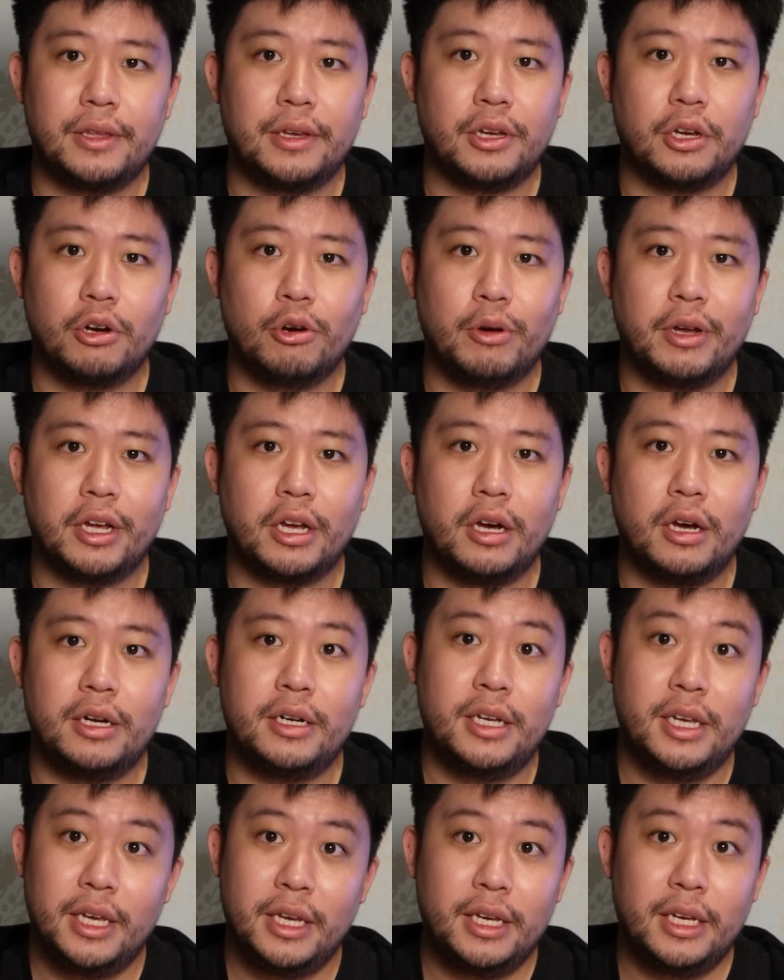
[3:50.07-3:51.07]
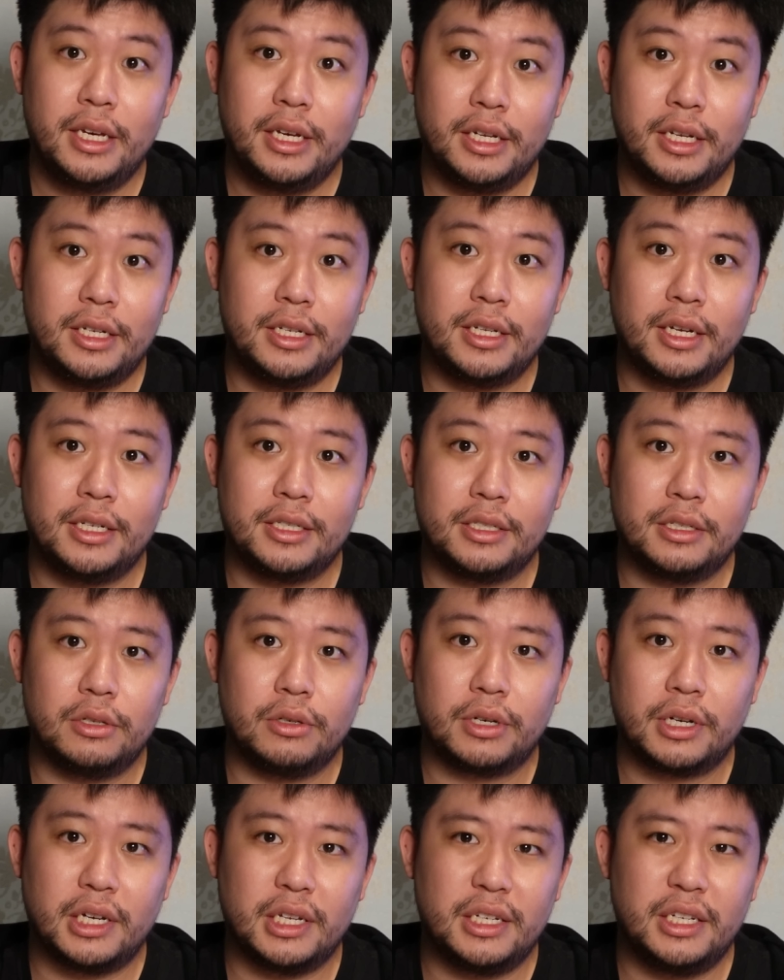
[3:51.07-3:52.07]
thing going on, it does
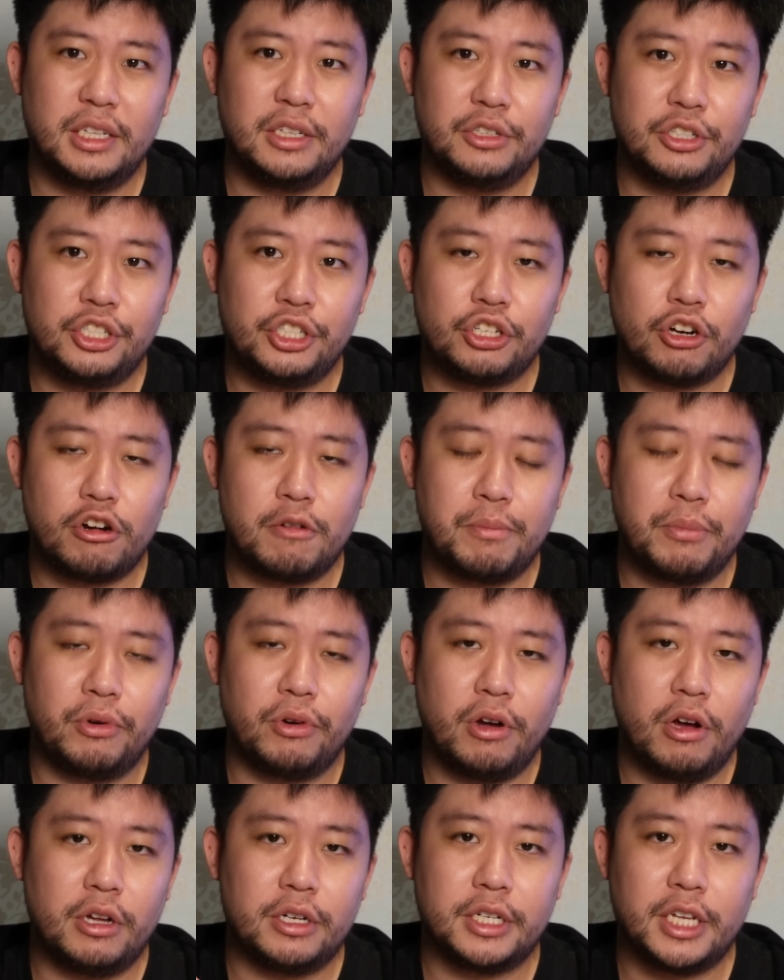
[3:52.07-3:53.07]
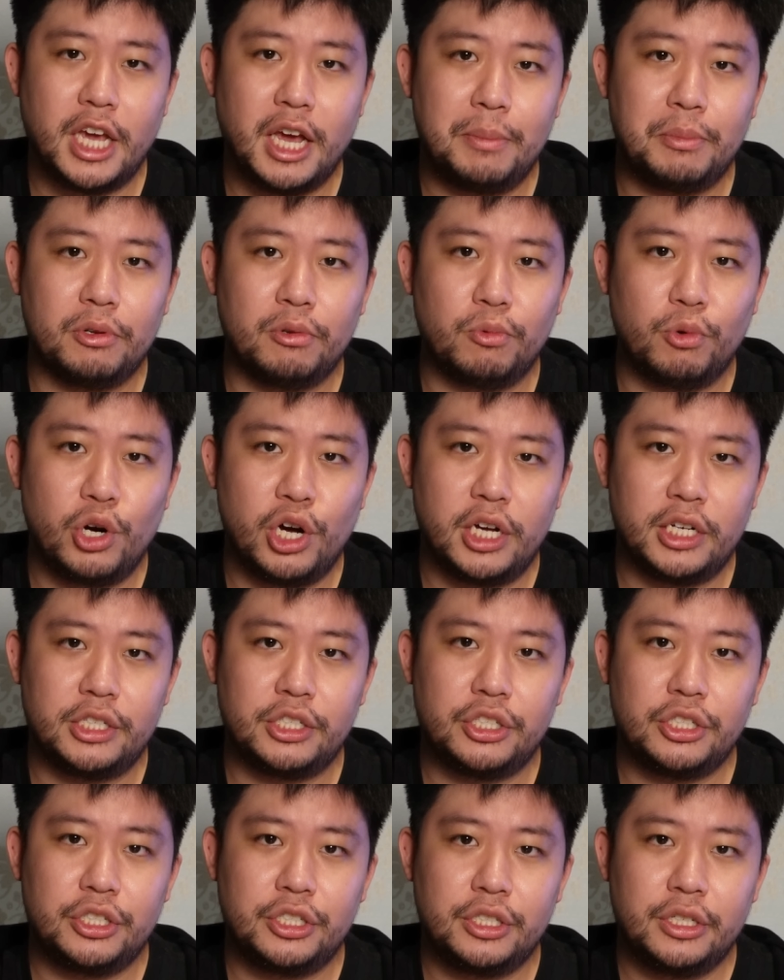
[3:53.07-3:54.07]
look a little sharper on the Apple
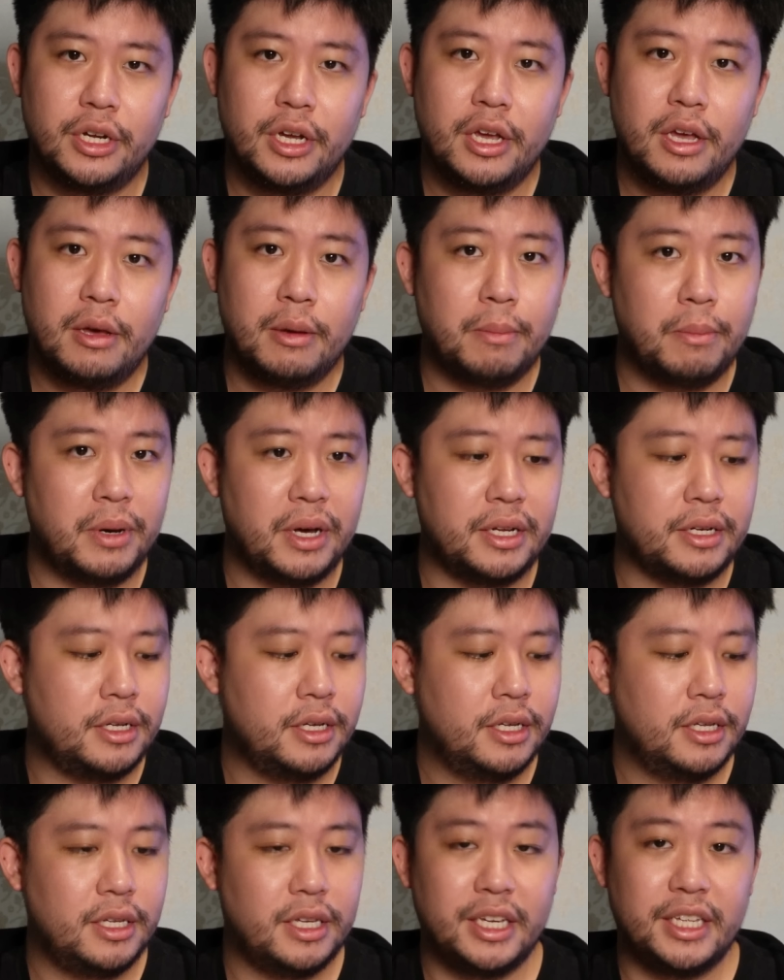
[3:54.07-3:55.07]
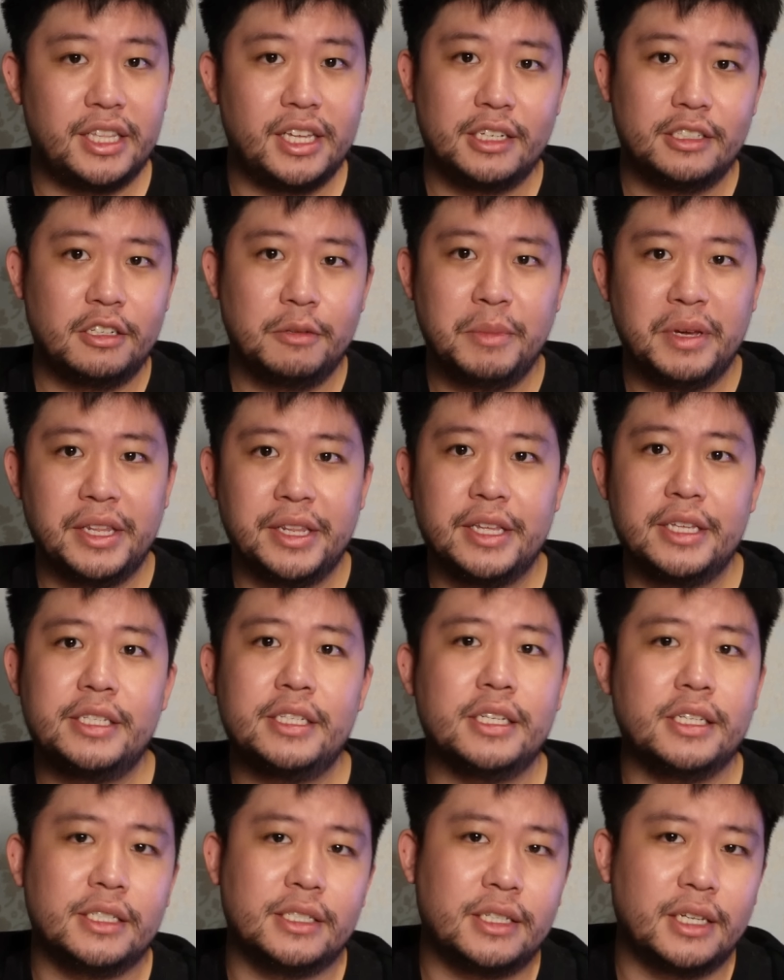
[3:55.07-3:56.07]
Watch. But it doesn't mean
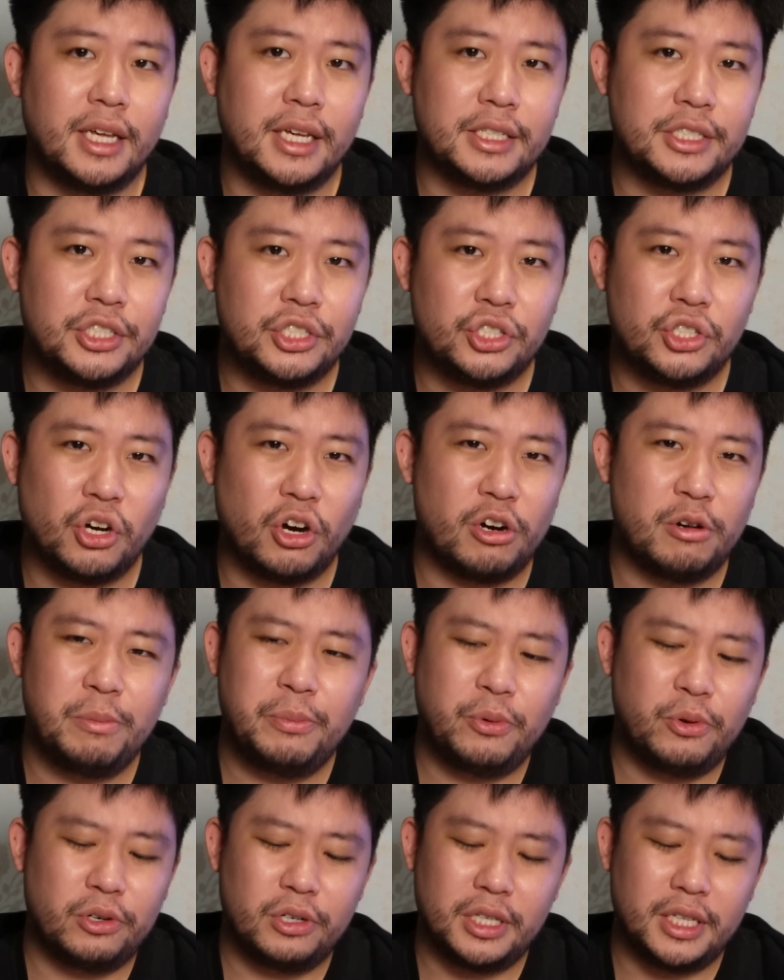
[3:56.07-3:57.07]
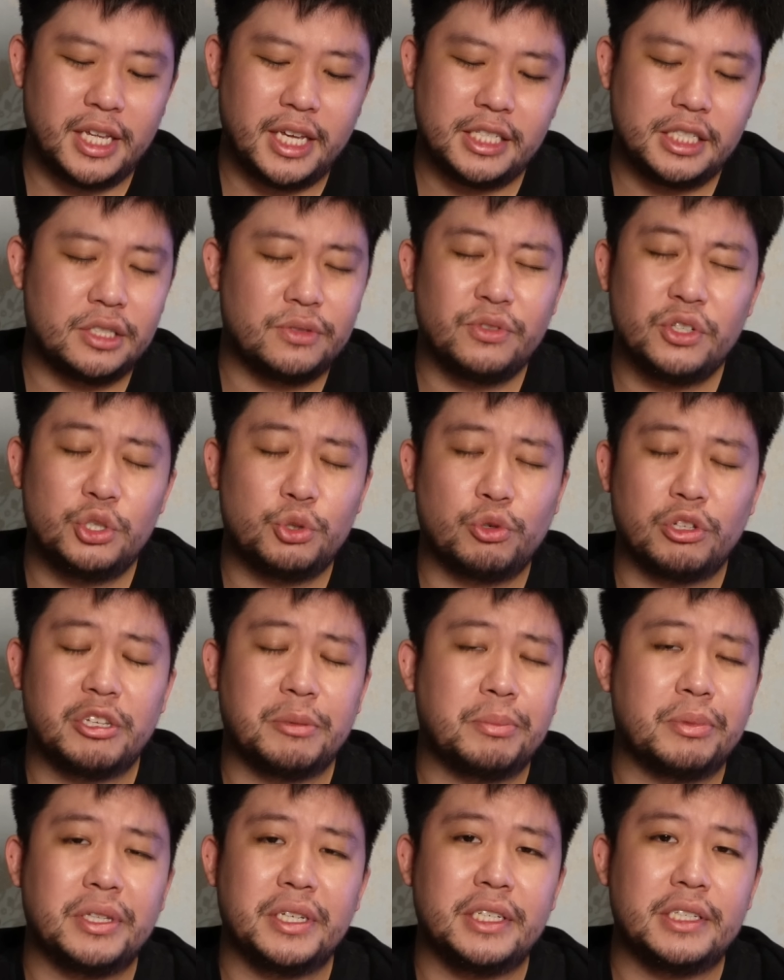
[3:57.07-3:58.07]
this is less sharp or less
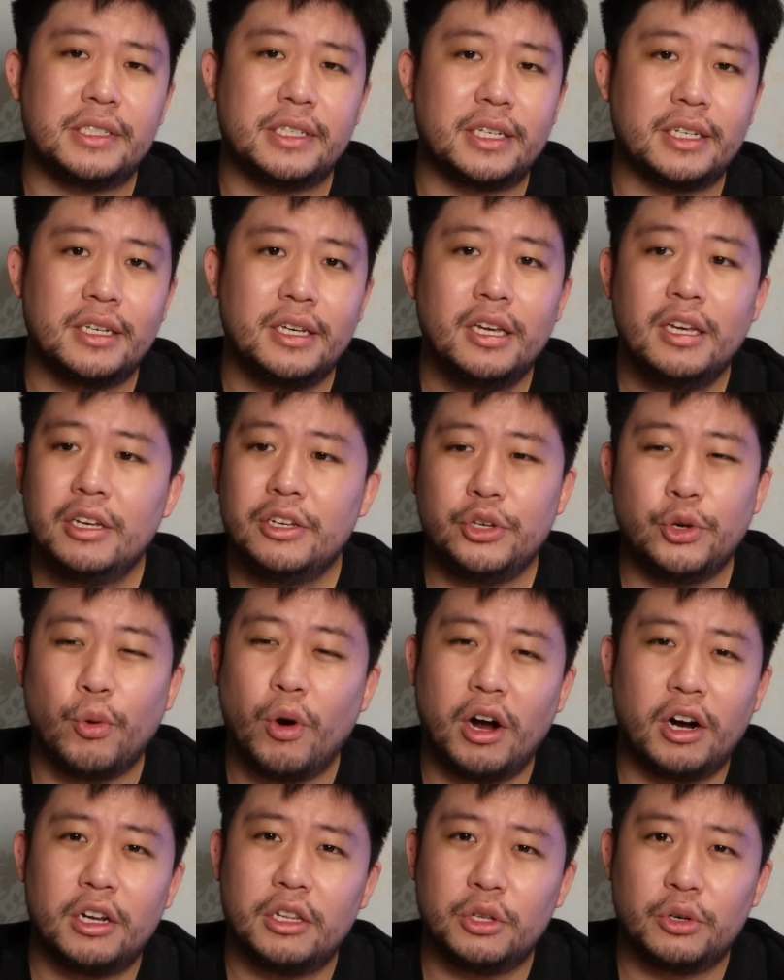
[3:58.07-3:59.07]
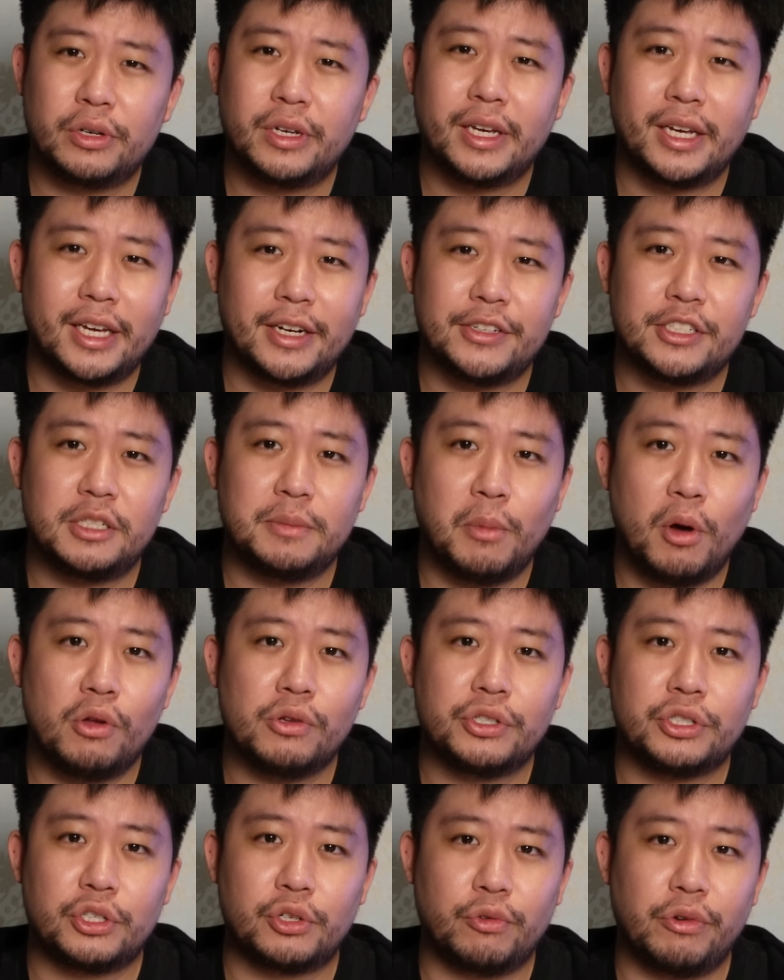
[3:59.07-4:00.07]
visually pleasing. You are looking at a
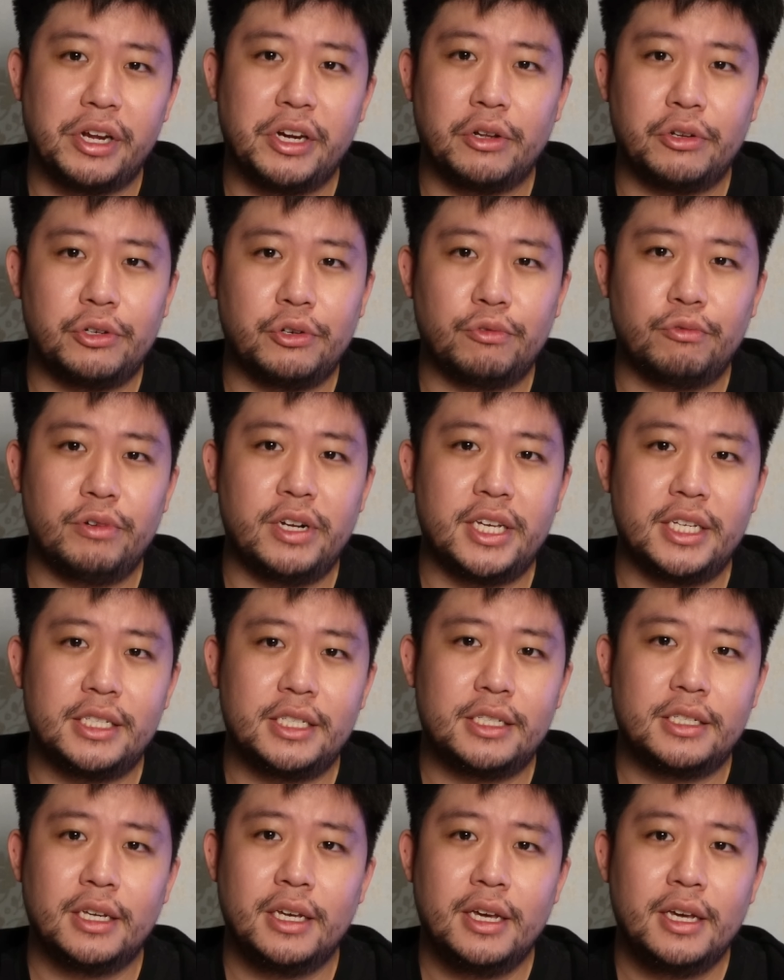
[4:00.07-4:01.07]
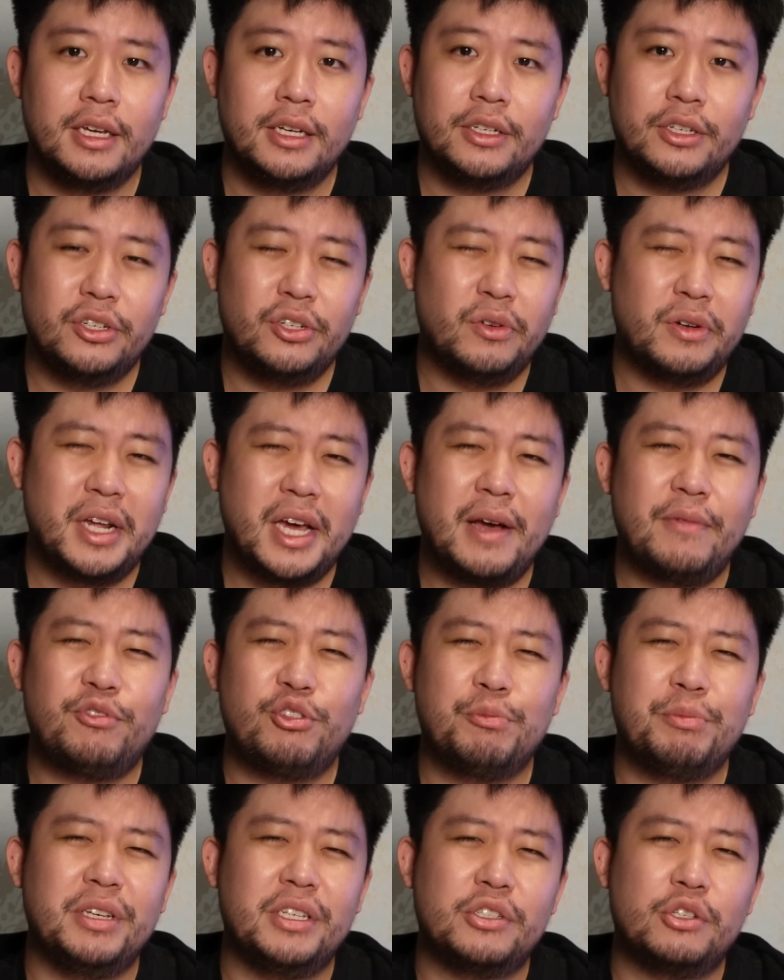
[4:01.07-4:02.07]
small screen on your wrist. You don't have
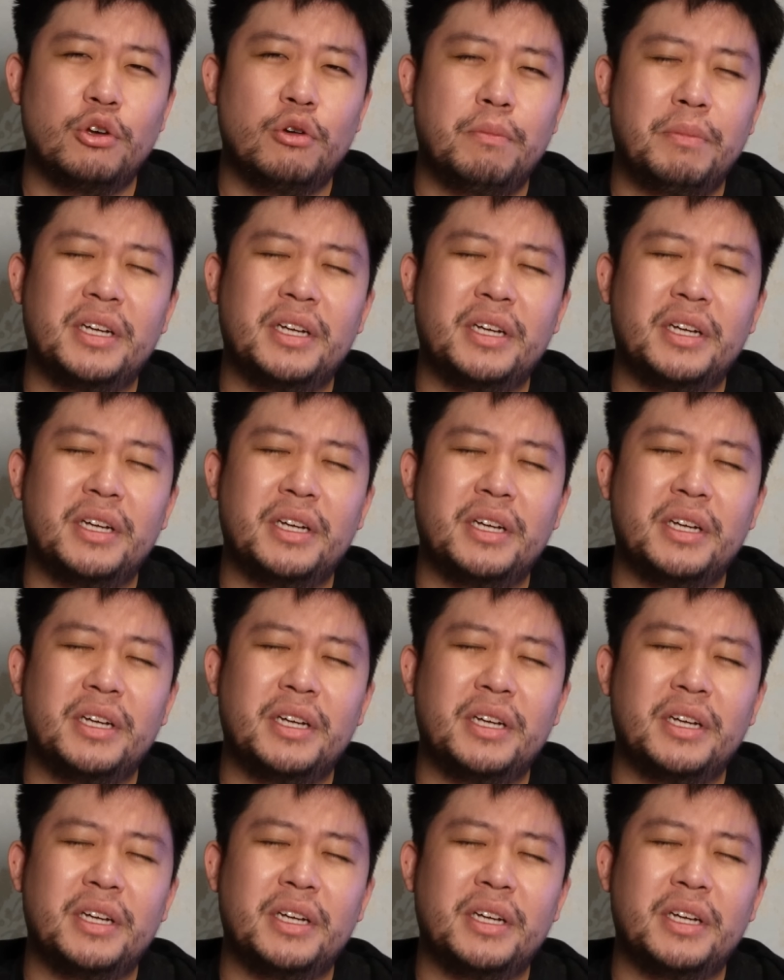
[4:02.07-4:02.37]
to be so